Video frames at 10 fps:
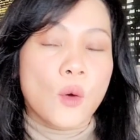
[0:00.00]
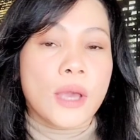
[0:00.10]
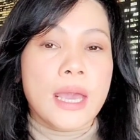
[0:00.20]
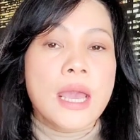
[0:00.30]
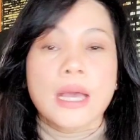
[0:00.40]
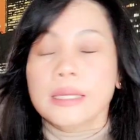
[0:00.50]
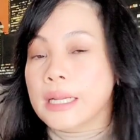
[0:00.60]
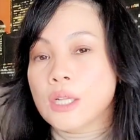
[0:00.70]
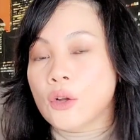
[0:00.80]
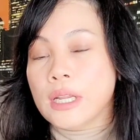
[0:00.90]
Okay,
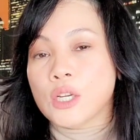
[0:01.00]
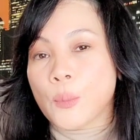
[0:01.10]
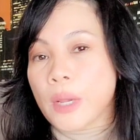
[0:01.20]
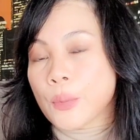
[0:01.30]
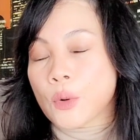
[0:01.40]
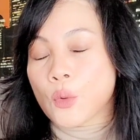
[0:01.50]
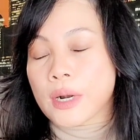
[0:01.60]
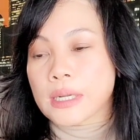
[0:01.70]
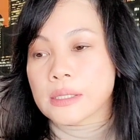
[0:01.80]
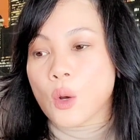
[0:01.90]
they don't need your
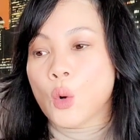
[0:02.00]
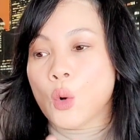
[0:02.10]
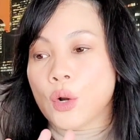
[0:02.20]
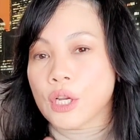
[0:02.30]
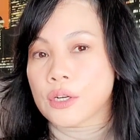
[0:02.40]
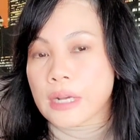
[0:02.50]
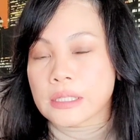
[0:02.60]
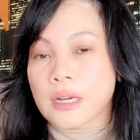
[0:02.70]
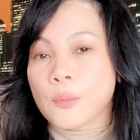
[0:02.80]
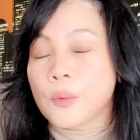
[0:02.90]
paperwork or your
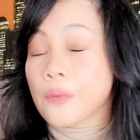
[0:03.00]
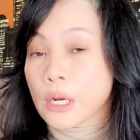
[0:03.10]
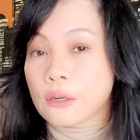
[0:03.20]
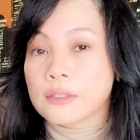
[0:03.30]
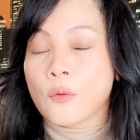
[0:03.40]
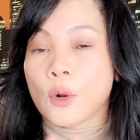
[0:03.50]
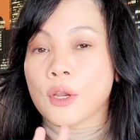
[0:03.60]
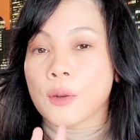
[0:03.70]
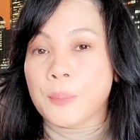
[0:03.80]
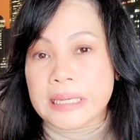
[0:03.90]
transcript of records for
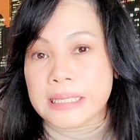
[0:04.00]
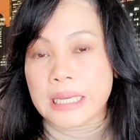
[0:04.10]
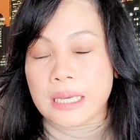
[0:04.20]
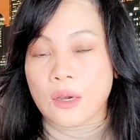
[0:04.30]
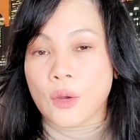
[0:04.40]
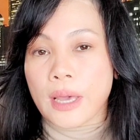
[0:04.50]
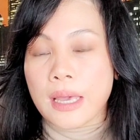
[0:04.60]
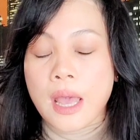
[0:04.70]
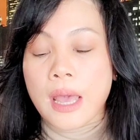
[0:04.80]
your PT. Okay,